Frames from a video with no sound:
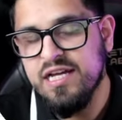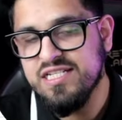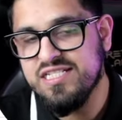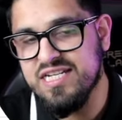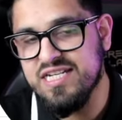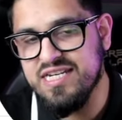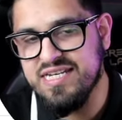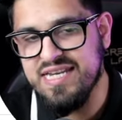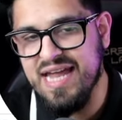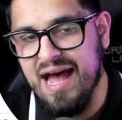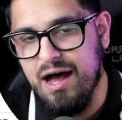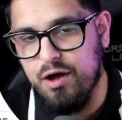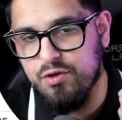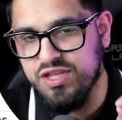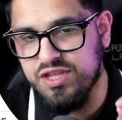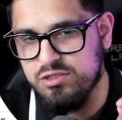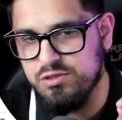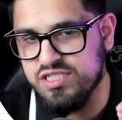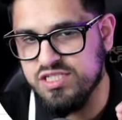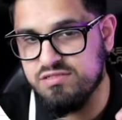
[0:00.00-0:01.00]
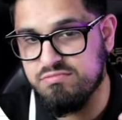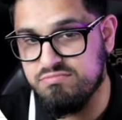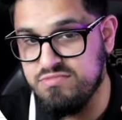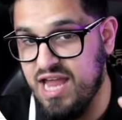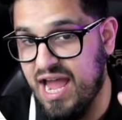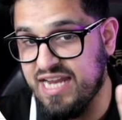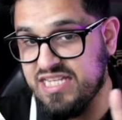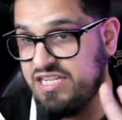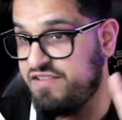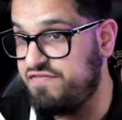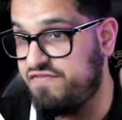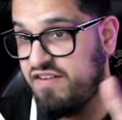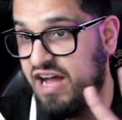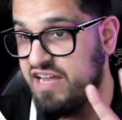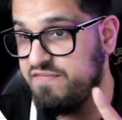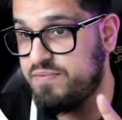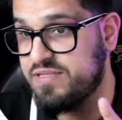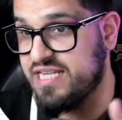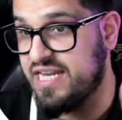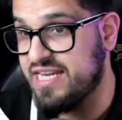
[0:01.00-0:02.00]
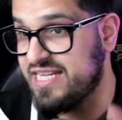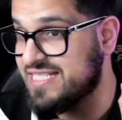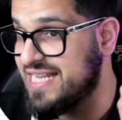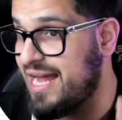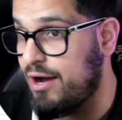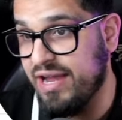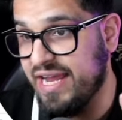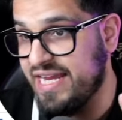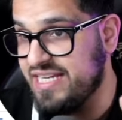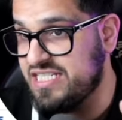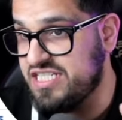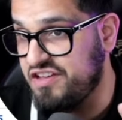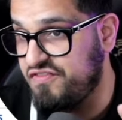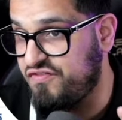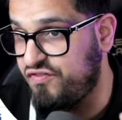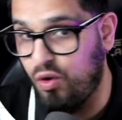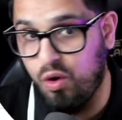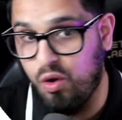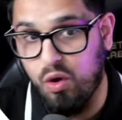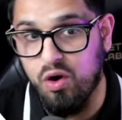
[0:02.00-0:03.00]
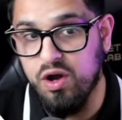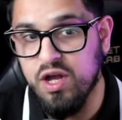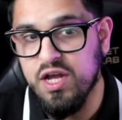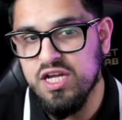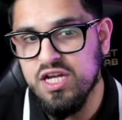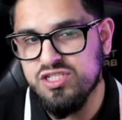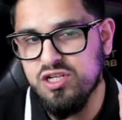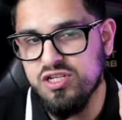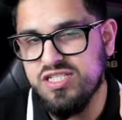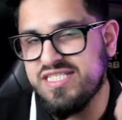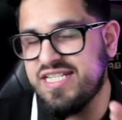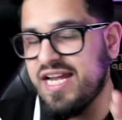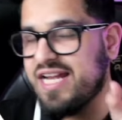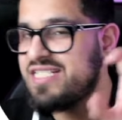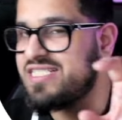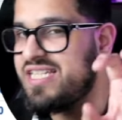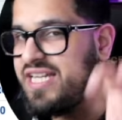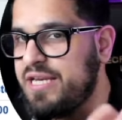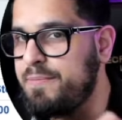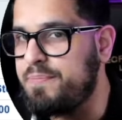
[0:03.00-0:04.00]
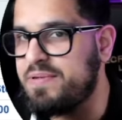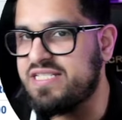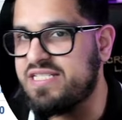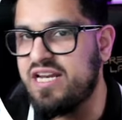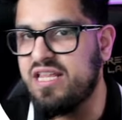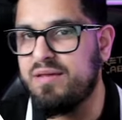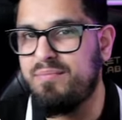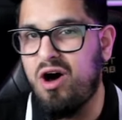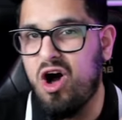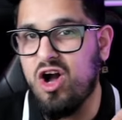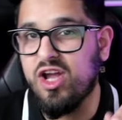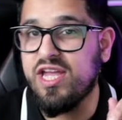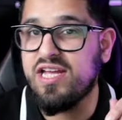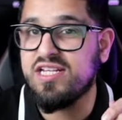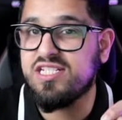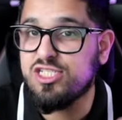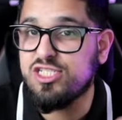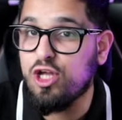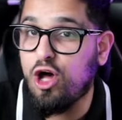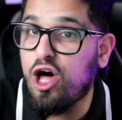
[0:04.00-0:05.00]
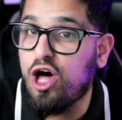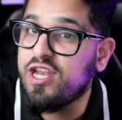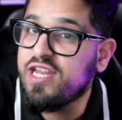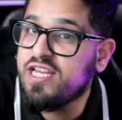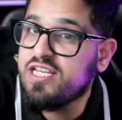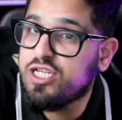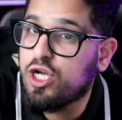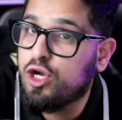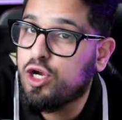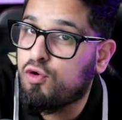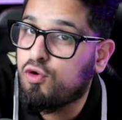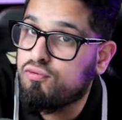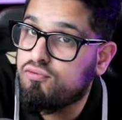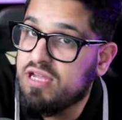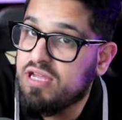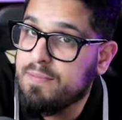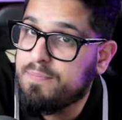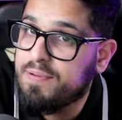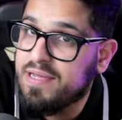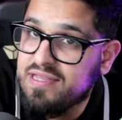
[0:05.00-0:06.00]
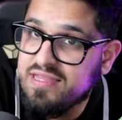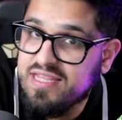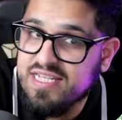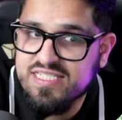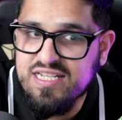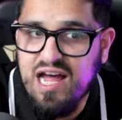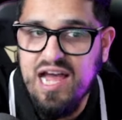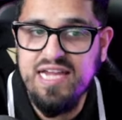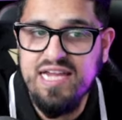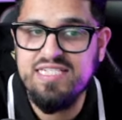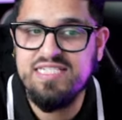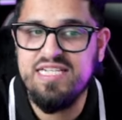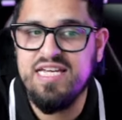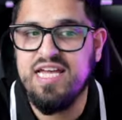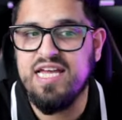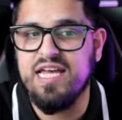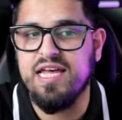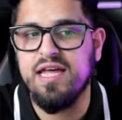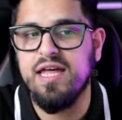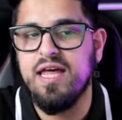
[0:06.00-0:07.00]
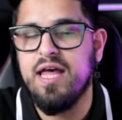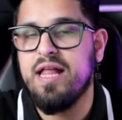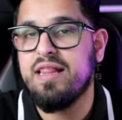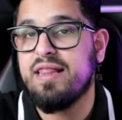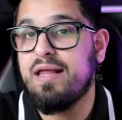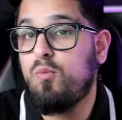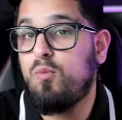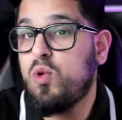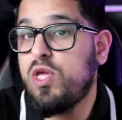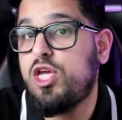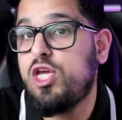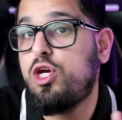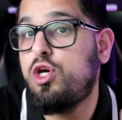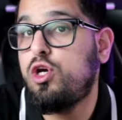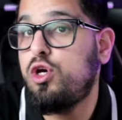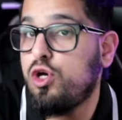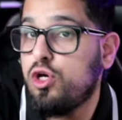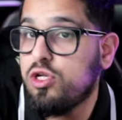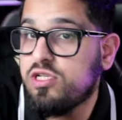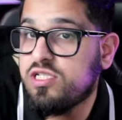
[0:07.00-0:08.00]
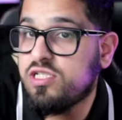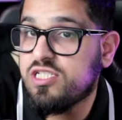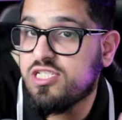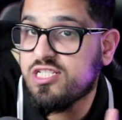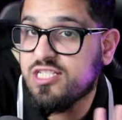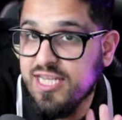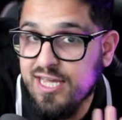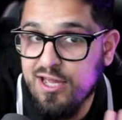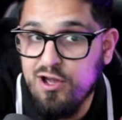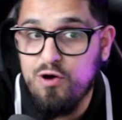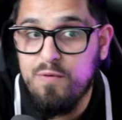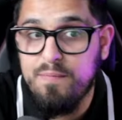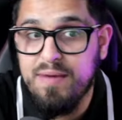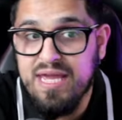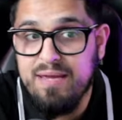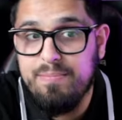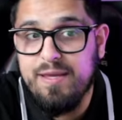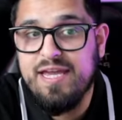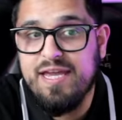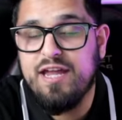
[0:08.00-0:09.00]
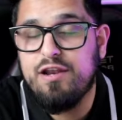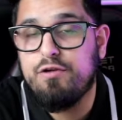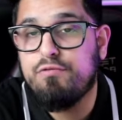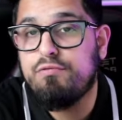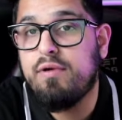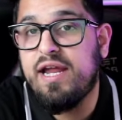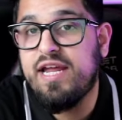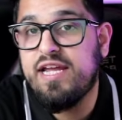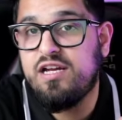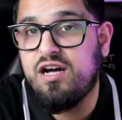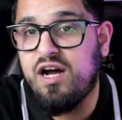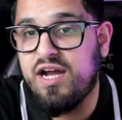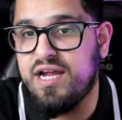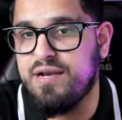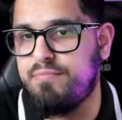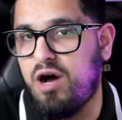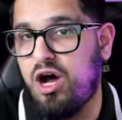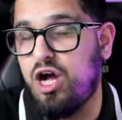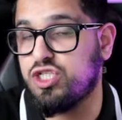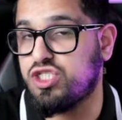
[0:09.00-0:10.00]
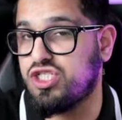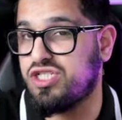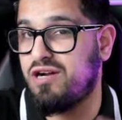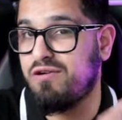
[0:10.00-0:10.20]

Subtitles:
So now this was 95%, it's now 84%. So 16% of the market is starting to creep in this idea that we could still maybe get a rate cut in March.